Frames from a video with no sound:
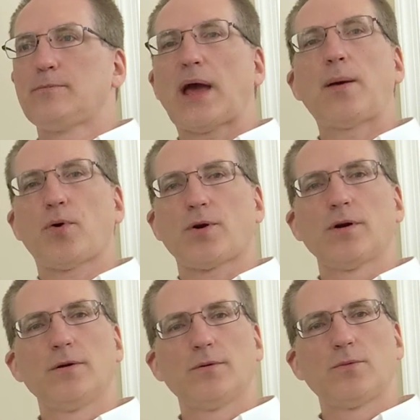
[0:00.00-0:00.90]

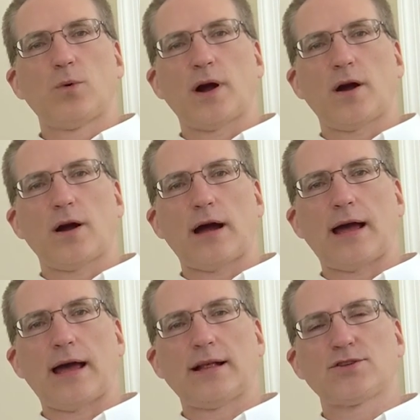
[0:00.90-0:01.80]
paper where
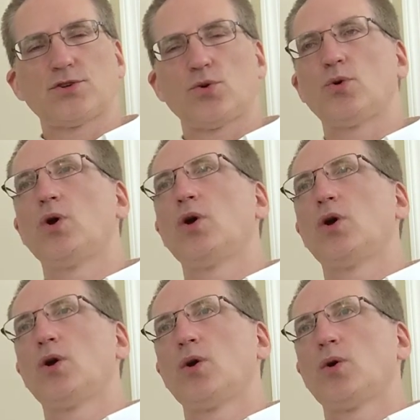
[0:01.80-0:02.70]
I had to
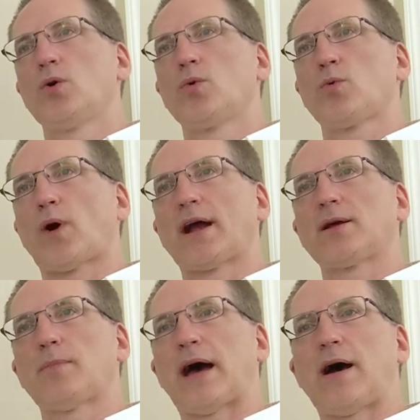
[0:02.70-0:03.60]

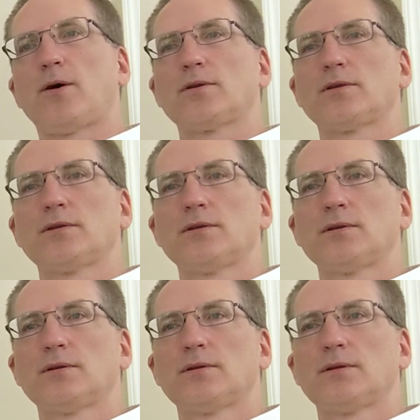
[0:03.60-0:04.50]
write about
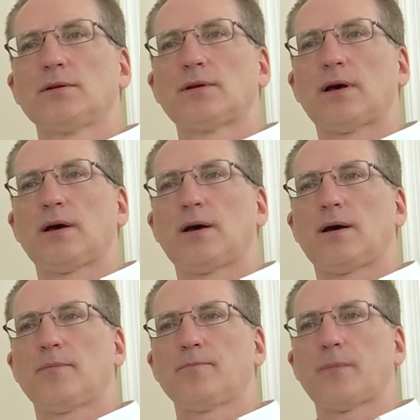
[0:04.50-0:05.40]

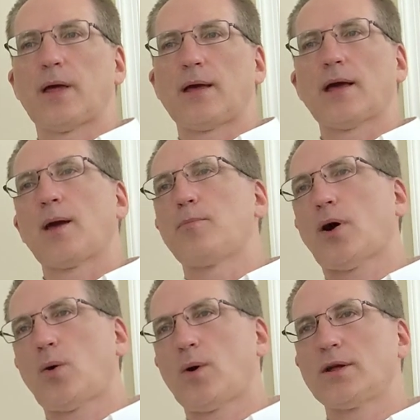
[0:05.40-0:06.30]
um, a, a,
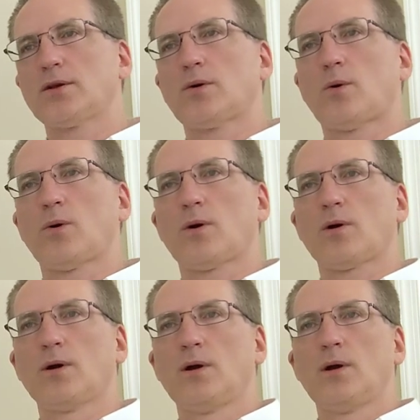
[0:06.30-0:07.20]
poet
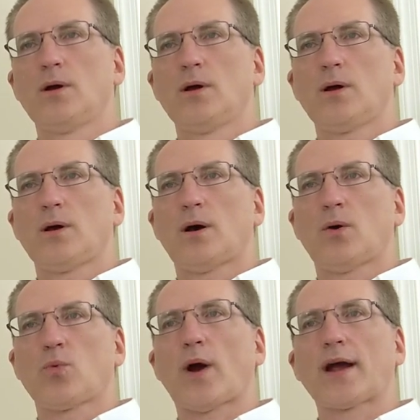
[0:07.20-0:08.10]
or a,
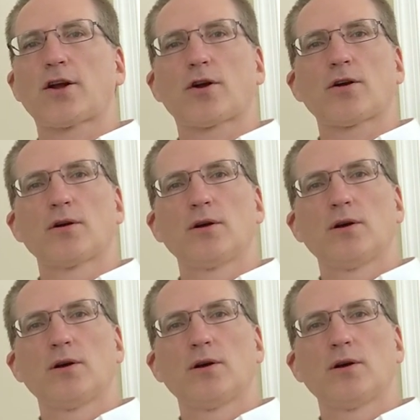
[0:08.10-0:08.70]
a, writer